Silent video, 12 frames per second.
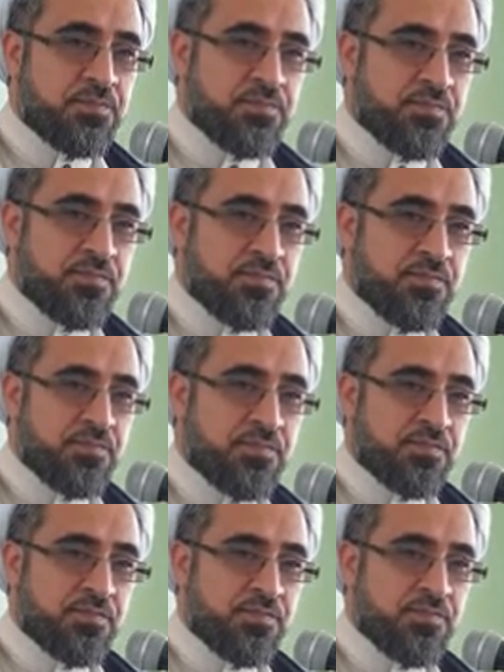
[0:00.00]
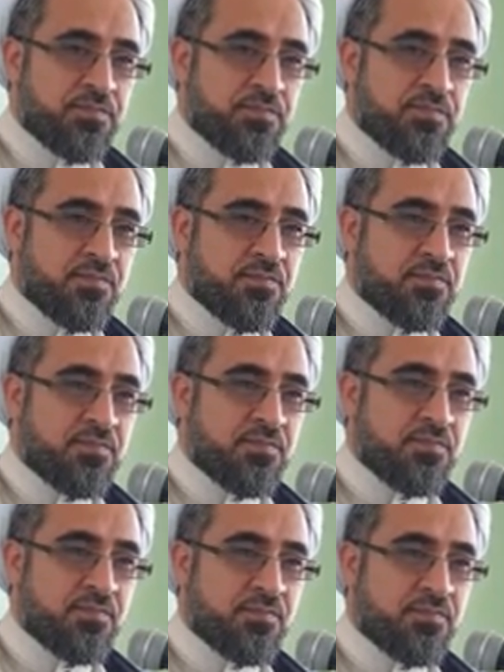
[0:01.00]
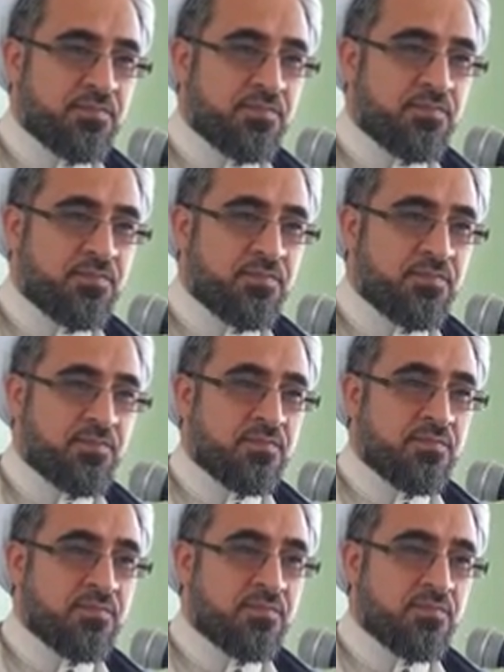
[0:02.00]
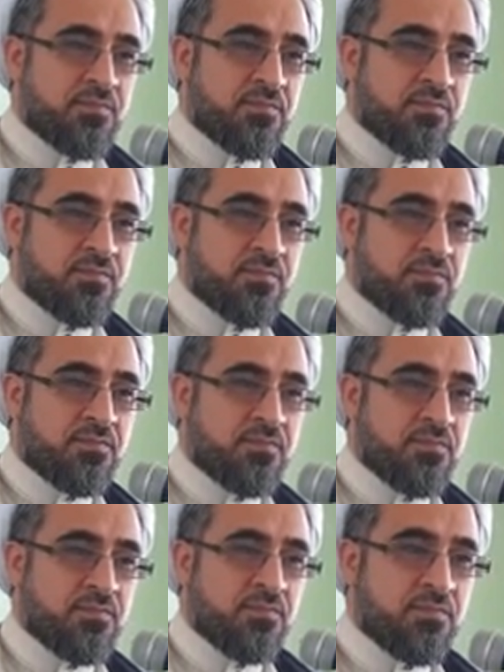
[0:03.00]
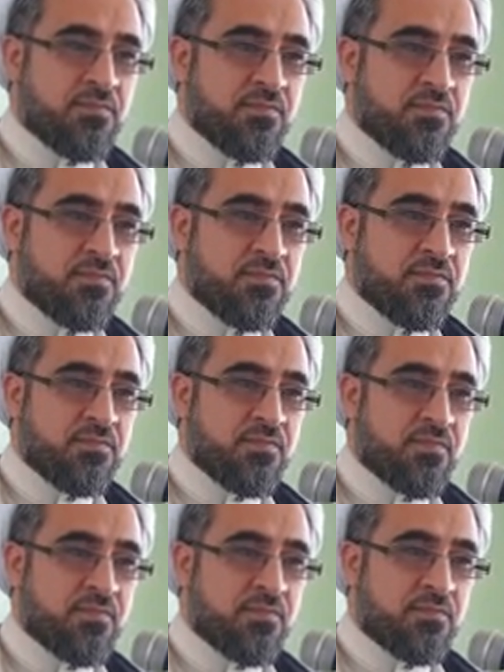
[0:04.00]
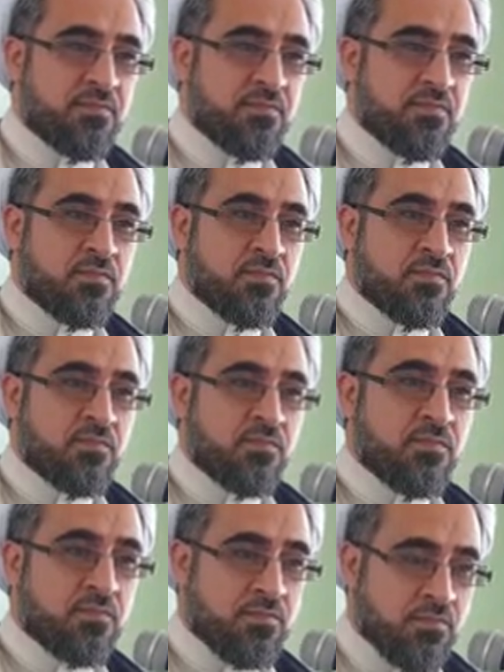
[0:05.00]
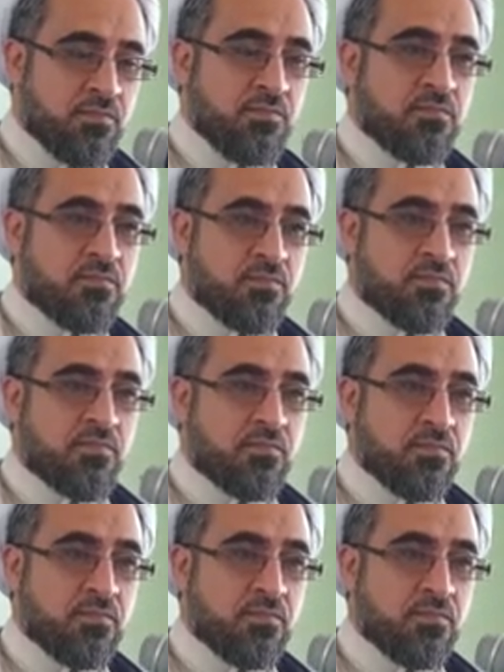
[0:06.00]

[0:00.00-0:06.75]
No one is speaking in this clip.